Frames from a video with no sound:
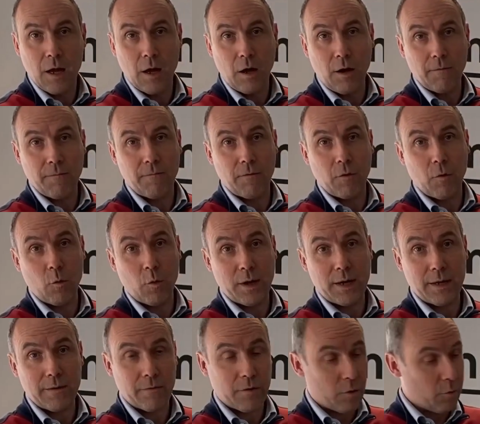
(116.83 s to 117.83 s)
of
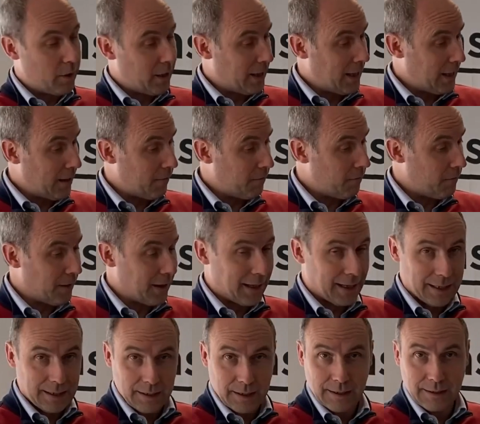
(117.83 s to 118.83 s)
whatever we have
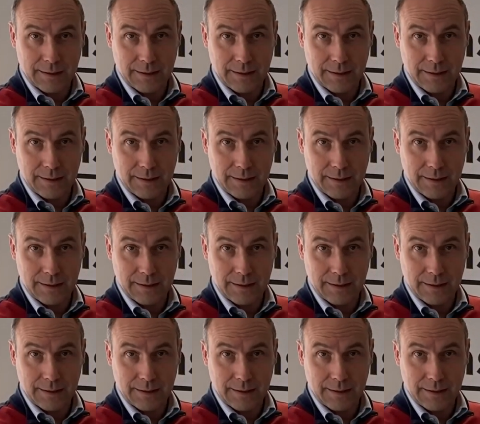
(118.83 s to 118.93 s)
in